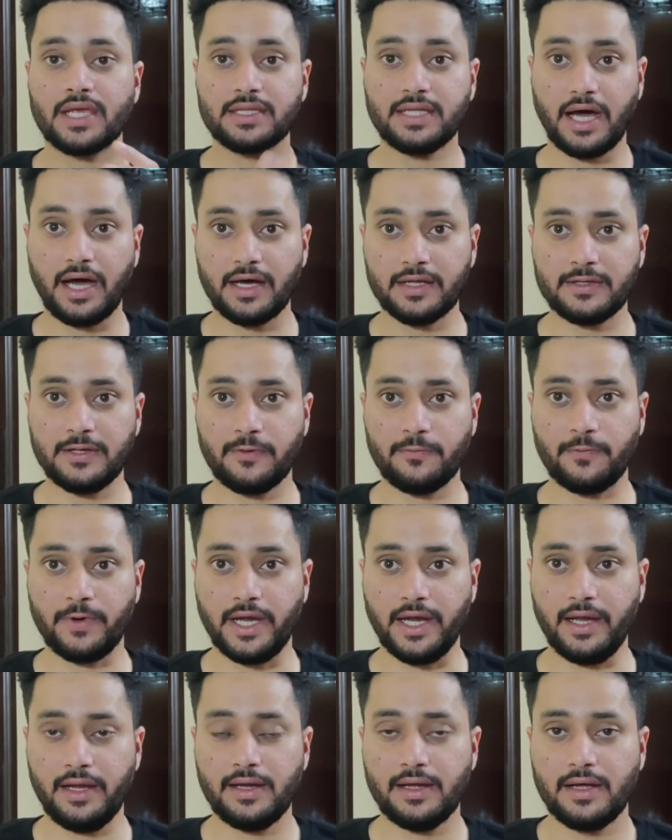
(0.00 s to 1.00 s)
The other
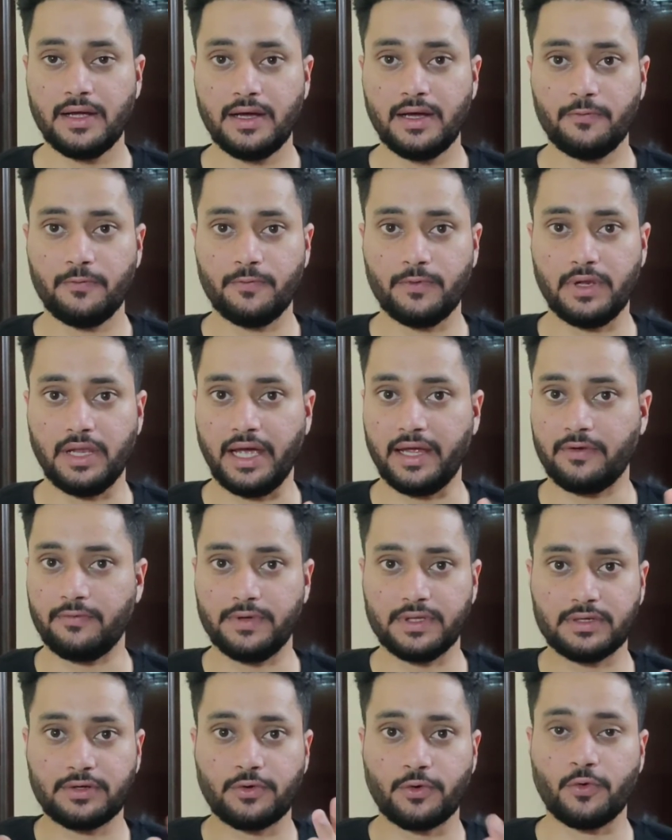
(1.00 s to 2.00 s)
way, like
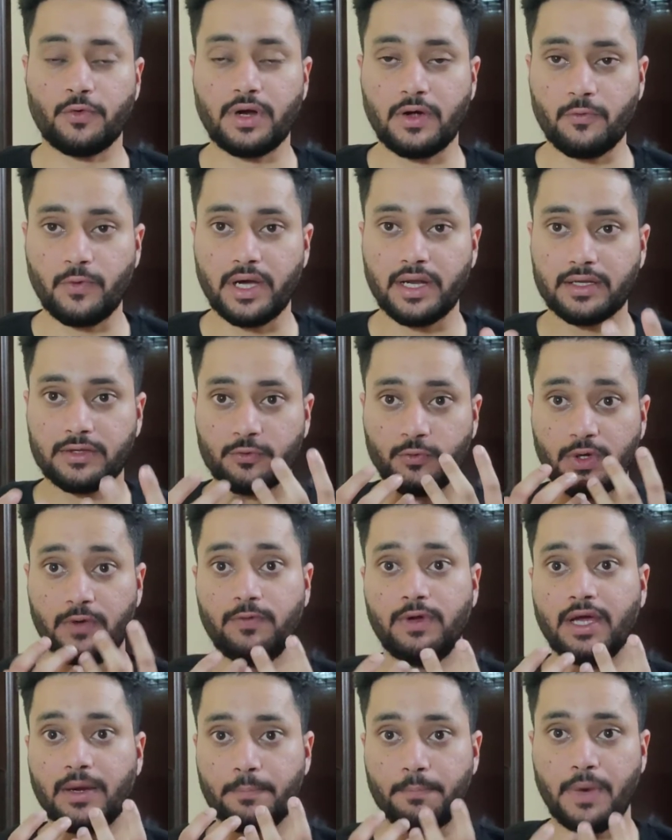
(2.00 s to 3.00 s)
with coronavirus, we
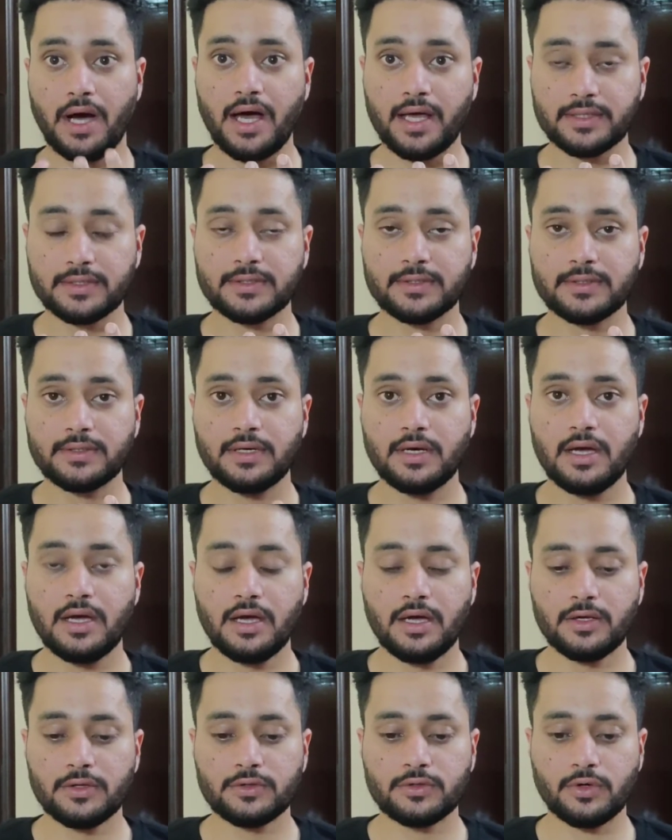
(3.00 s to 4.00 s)
wear masks.
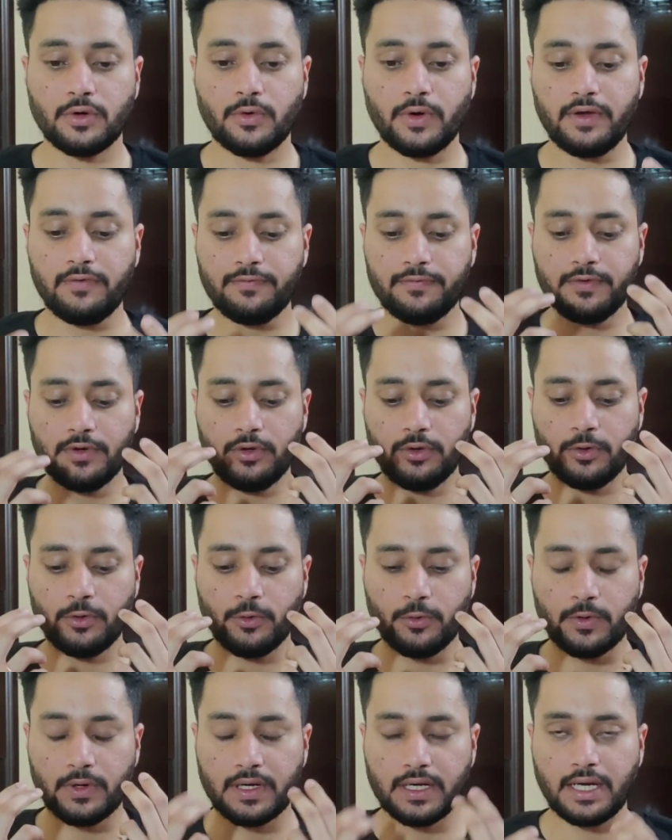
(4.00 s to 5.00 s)
So if you
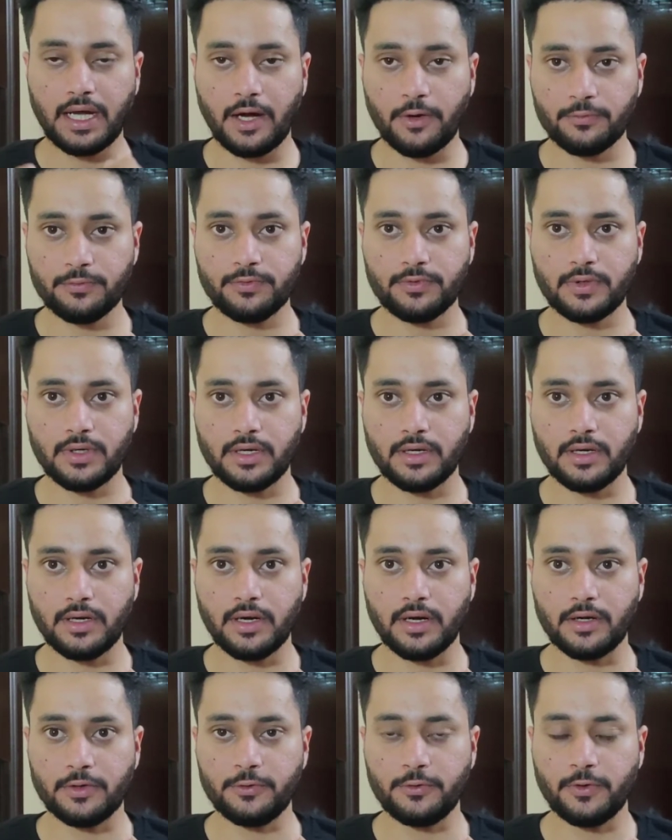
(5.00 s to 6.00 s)
look down
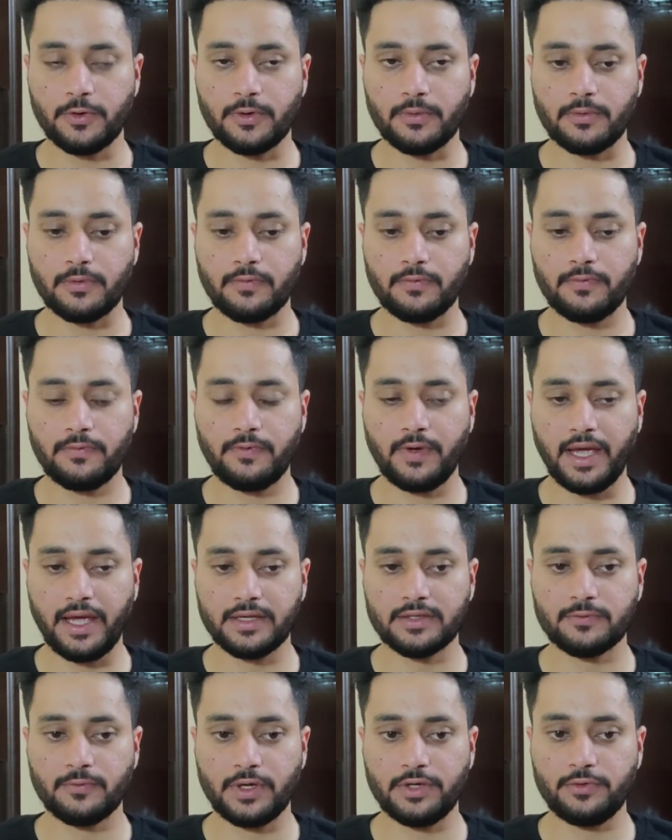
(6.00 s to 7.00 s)
your
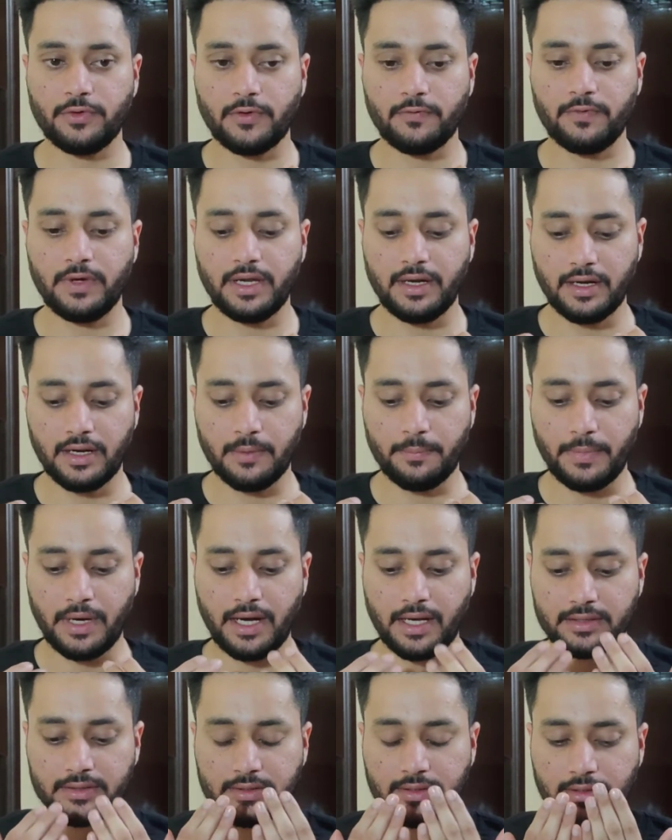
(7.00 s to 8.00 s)
face when you are wearing a
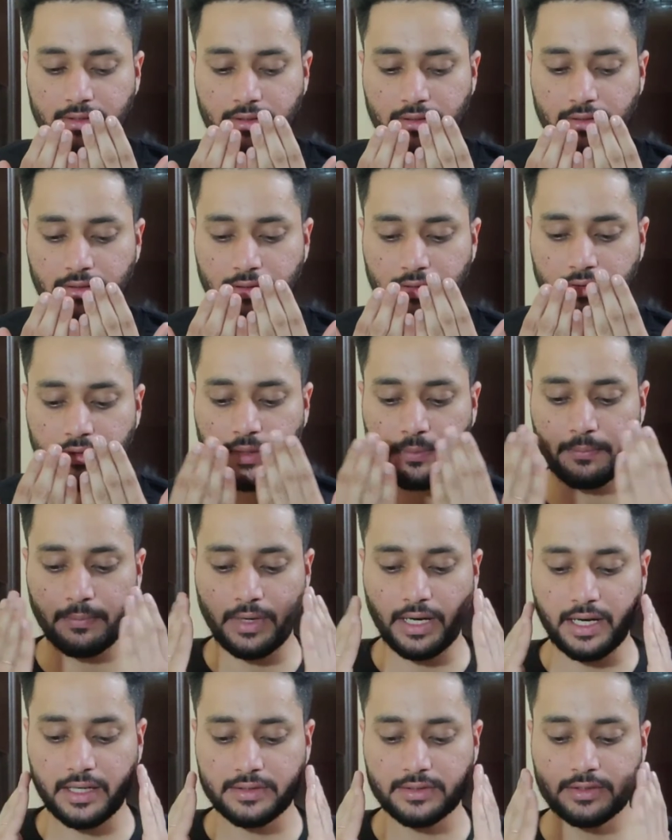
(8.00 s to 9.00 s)
mask, the
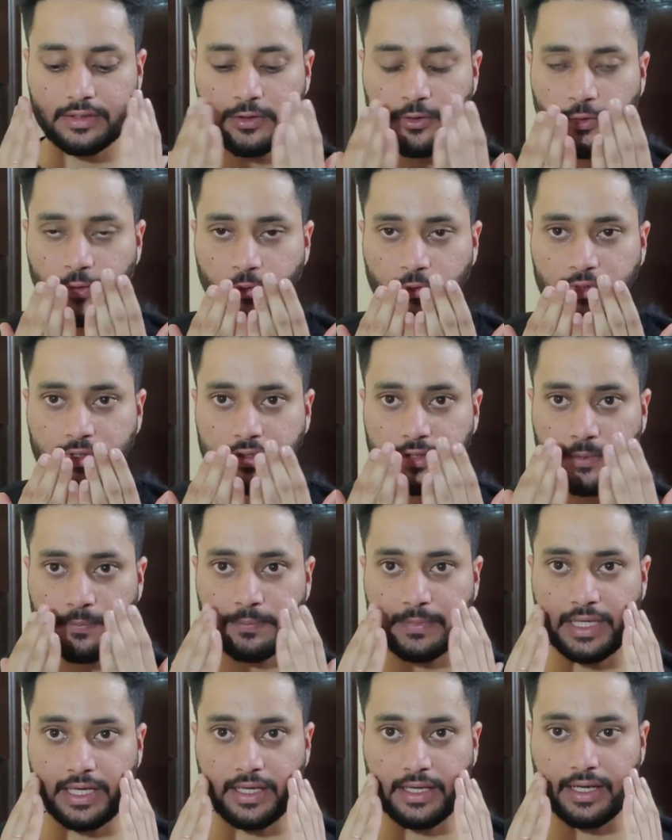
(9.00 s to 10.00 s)
mask looks
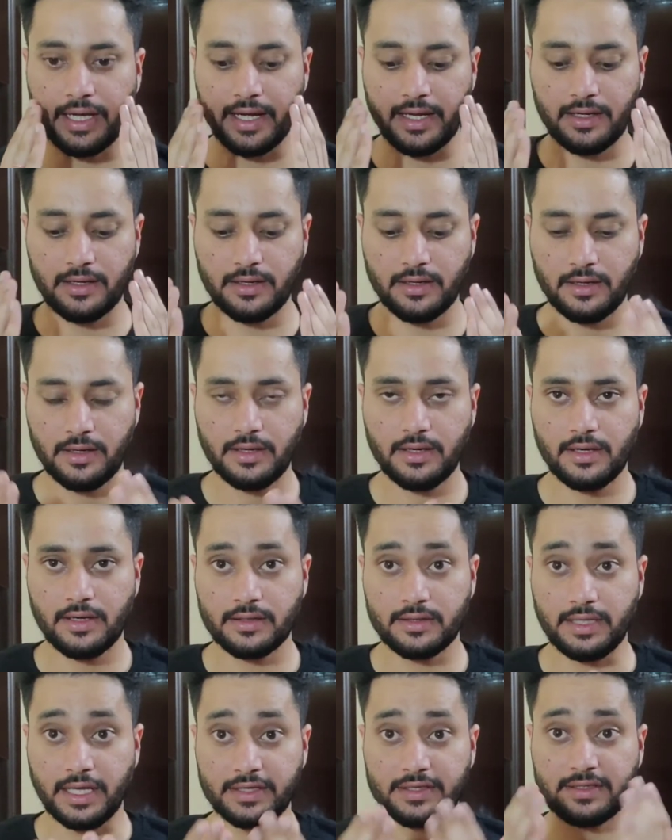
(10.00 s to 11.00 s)
something like
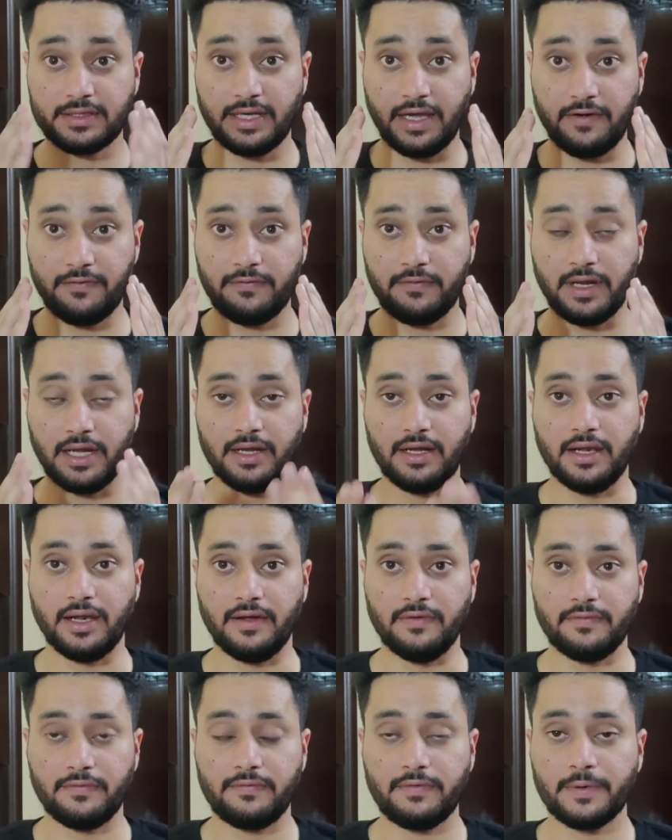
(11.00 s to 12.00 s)
the safety
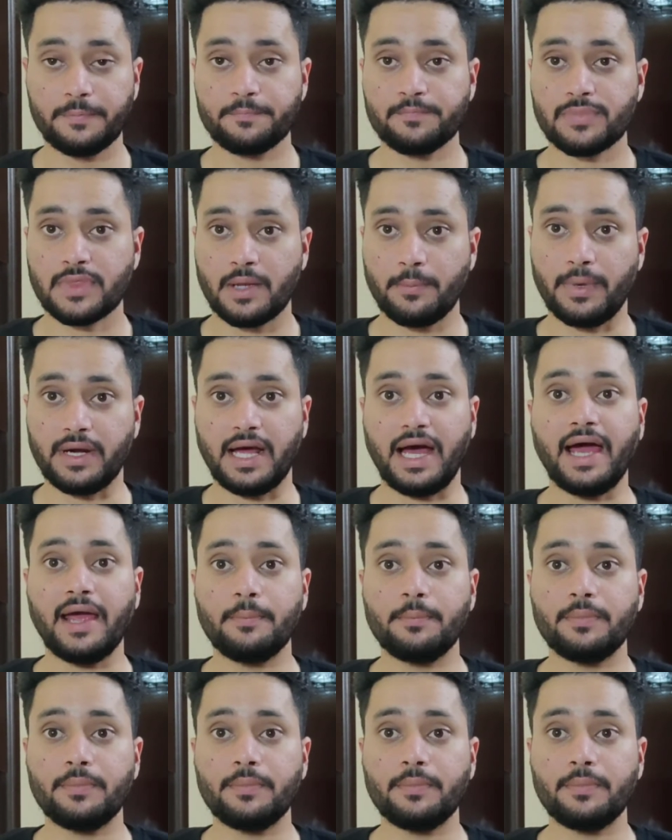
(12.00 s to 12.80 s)
glyph. But I